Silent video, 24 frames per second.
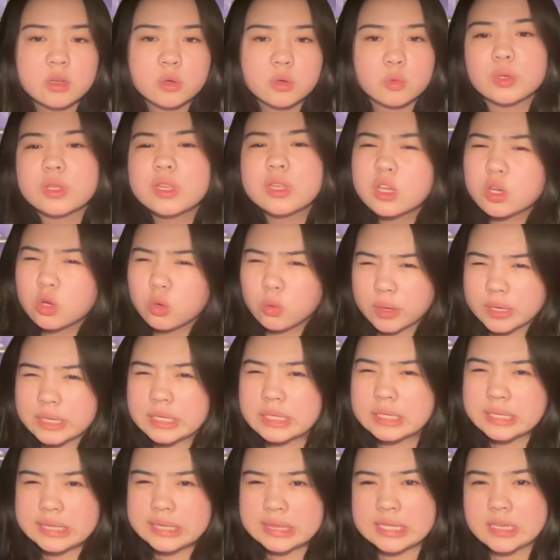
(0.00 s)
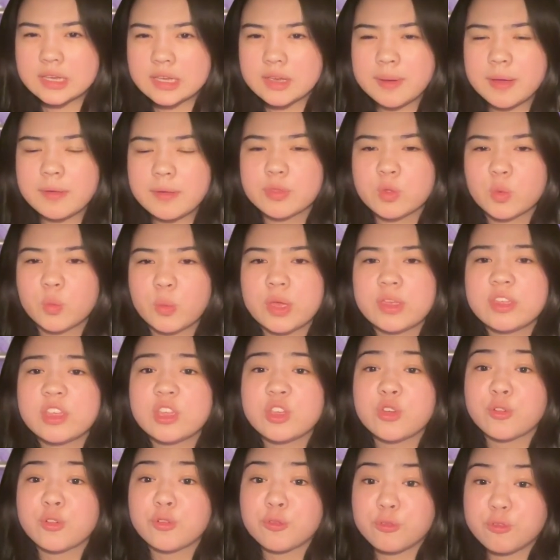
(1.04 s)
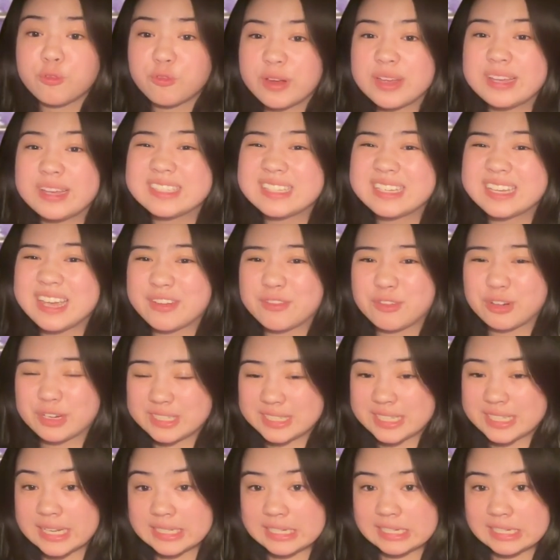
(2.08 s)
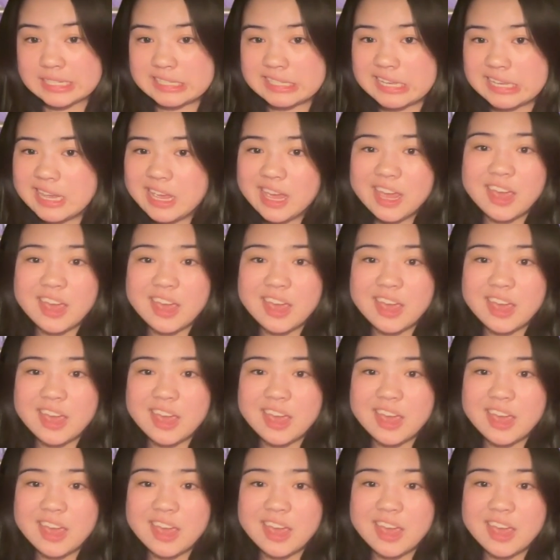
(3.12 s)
Really critically think about the way that you're phrasing every sentence.